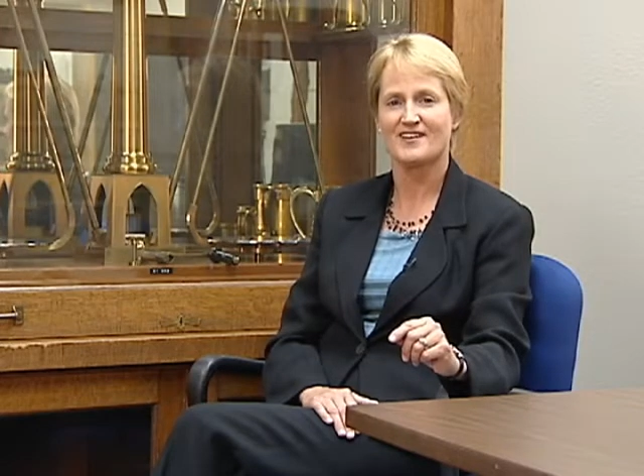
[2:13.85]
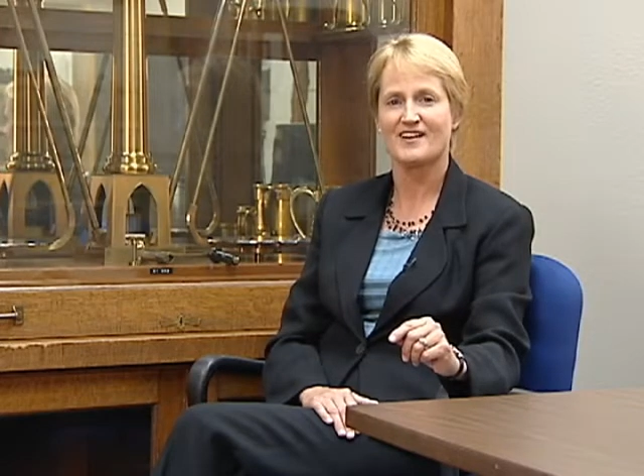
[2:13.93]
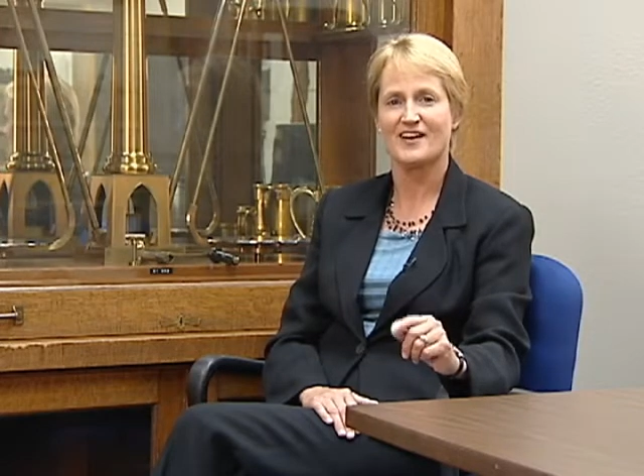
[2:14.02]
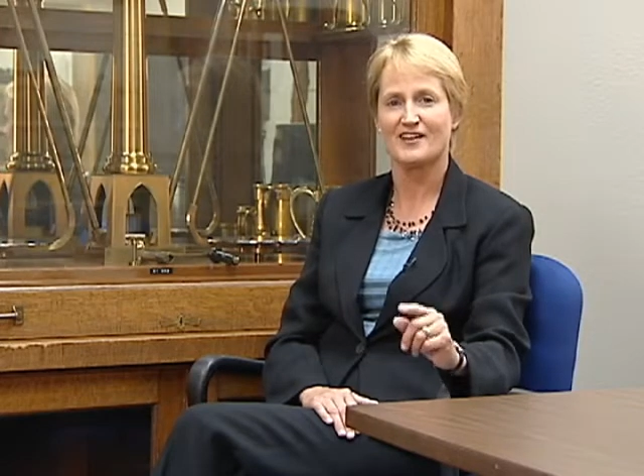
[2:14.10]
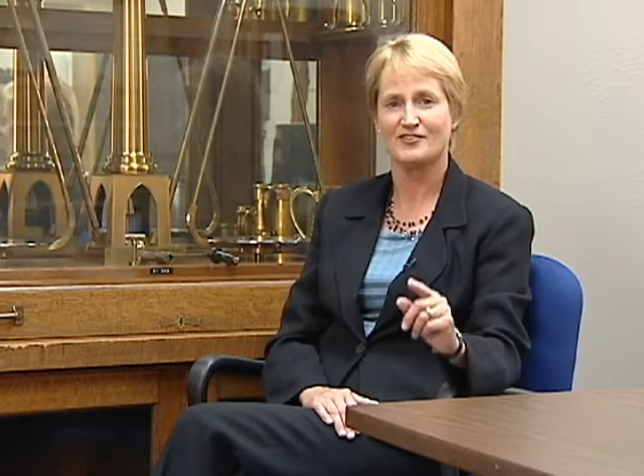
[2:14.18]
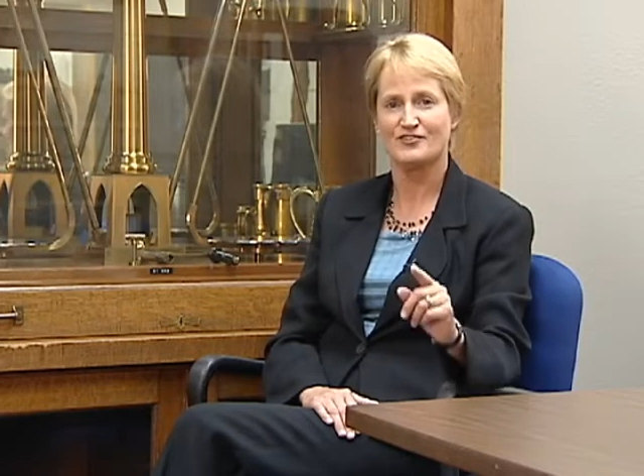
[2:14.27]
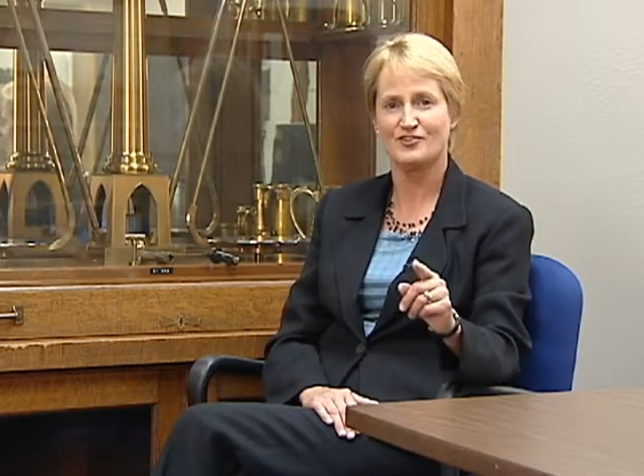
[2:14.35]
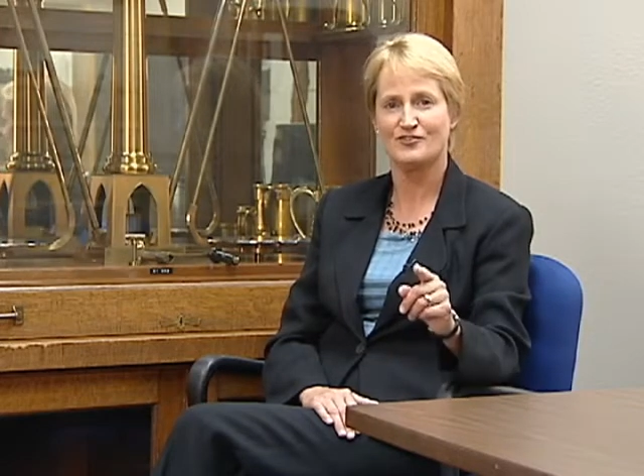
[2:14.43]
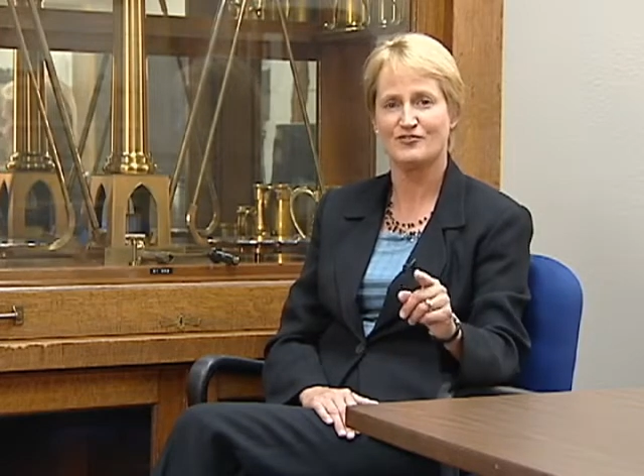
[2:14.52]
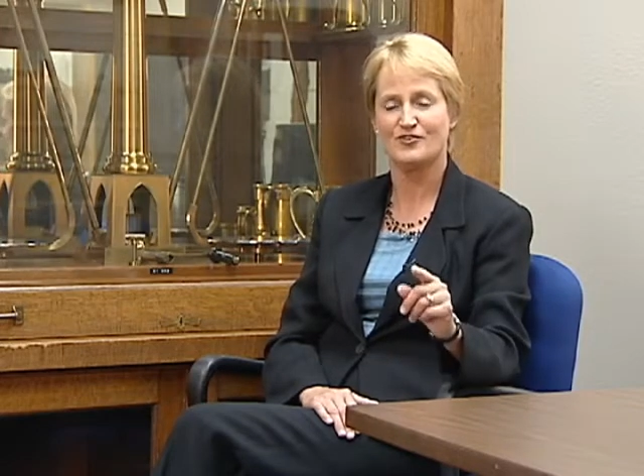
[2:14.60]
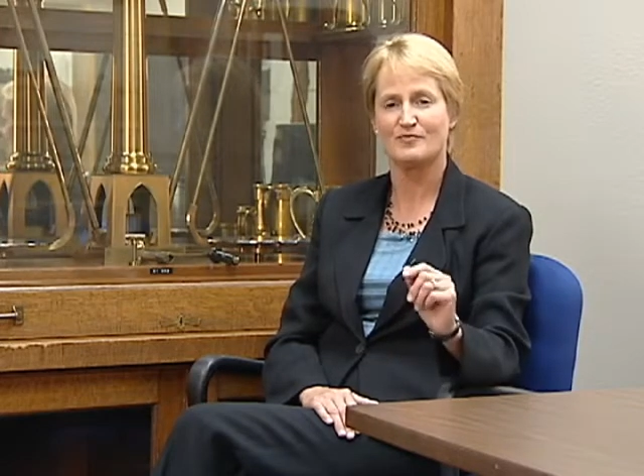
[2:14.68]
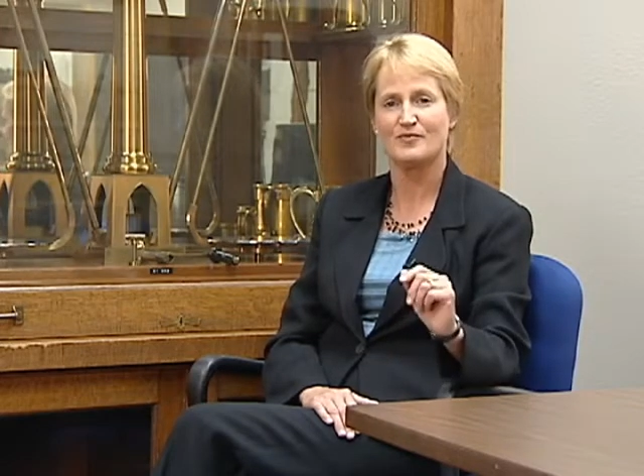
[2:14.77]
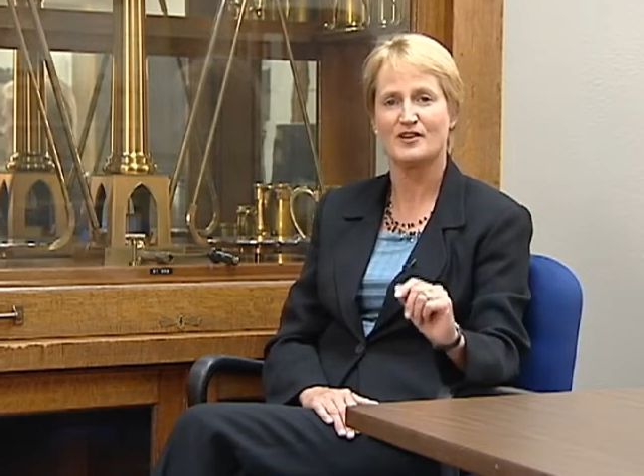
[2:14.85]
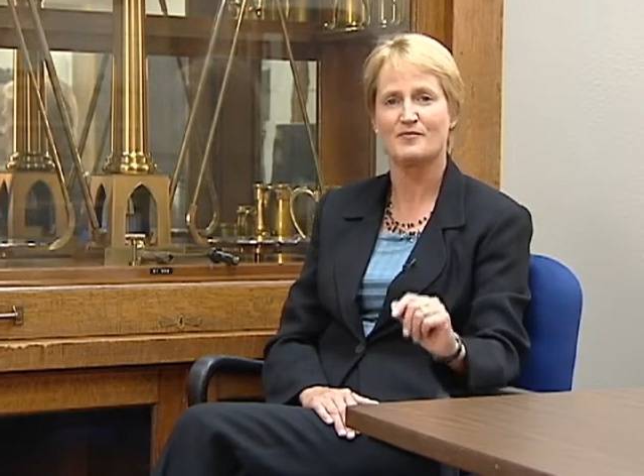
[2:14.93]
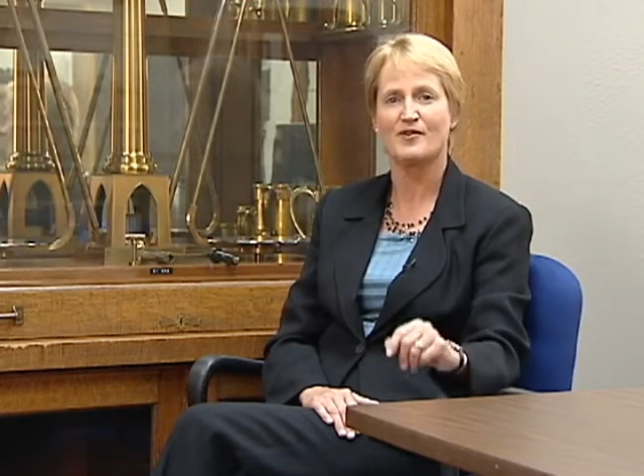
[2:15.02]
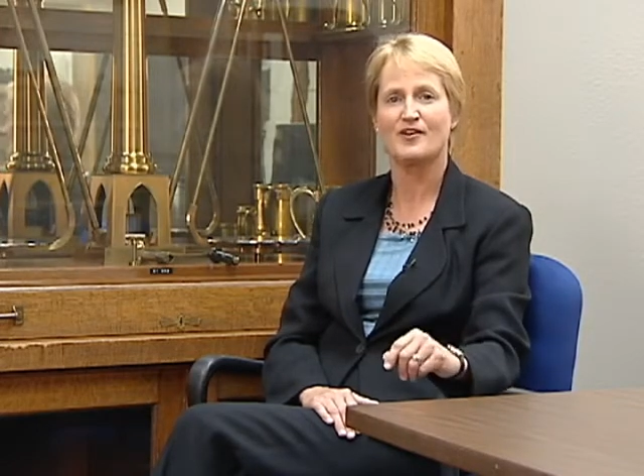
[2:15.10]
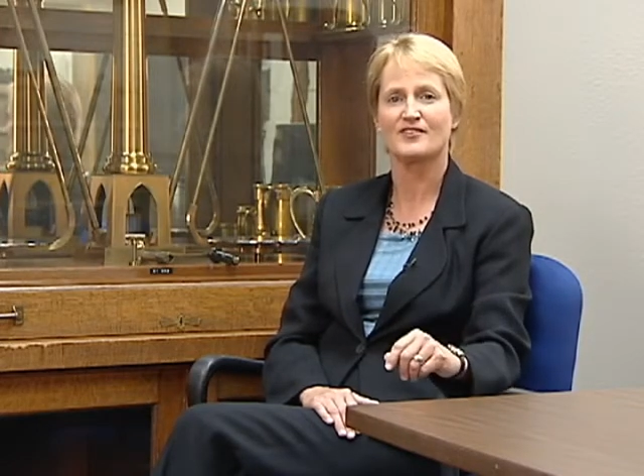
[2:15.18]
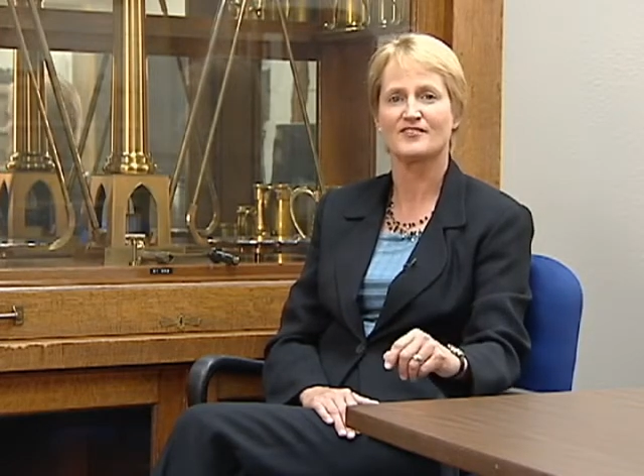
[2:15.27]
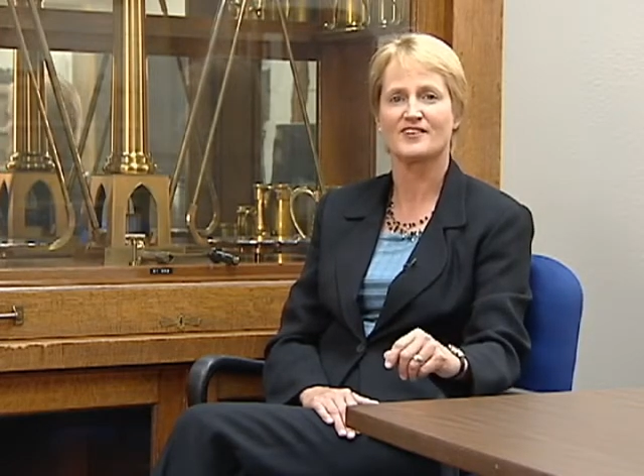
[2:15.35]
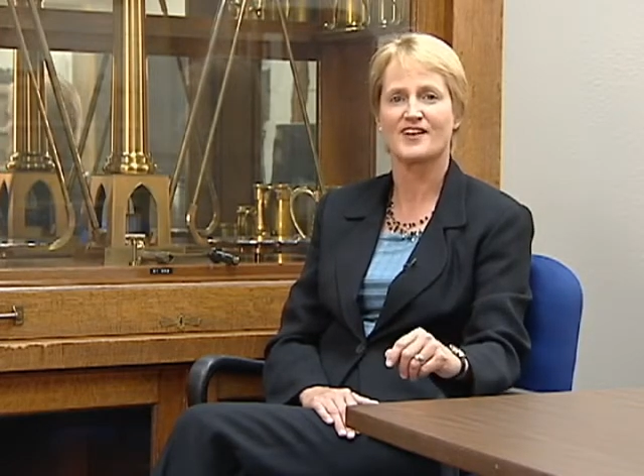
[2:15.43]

and you can be a part of the